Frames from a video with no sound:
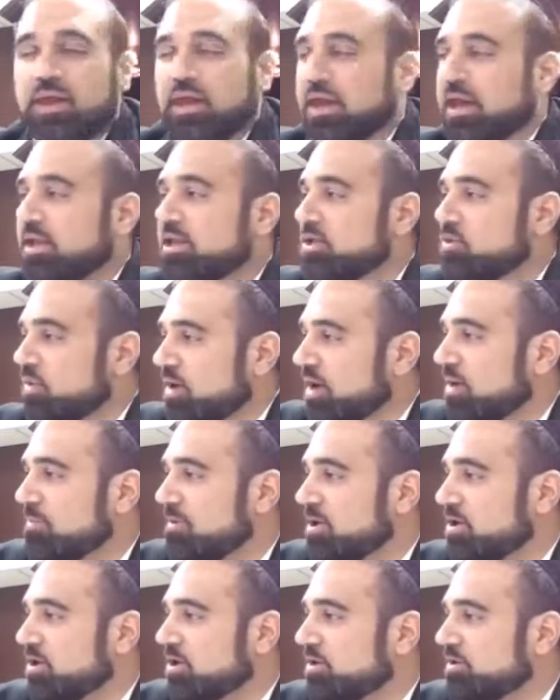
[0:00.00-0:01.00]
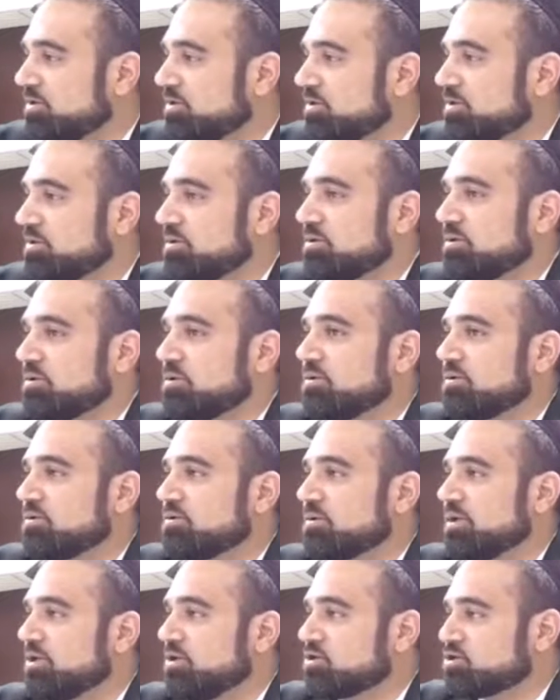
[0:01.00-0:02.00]
and you want to be good,
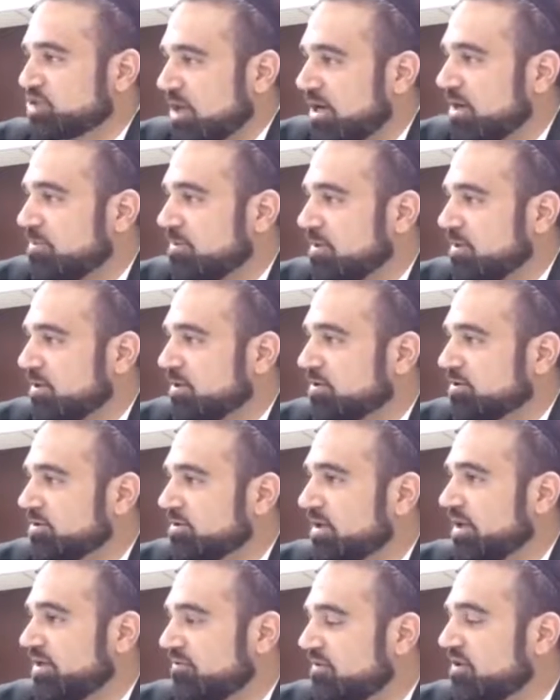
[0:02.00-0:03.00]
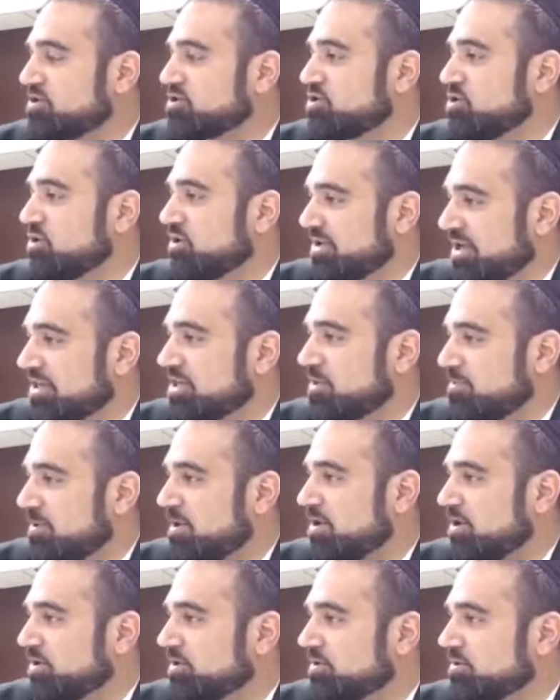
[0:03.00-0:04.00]
then you'll try to be good. And eventually you'll get to be
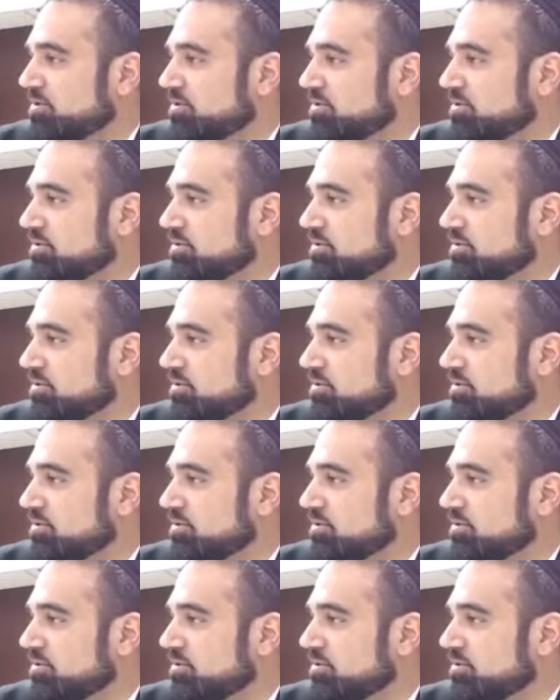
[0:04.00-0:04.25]
good.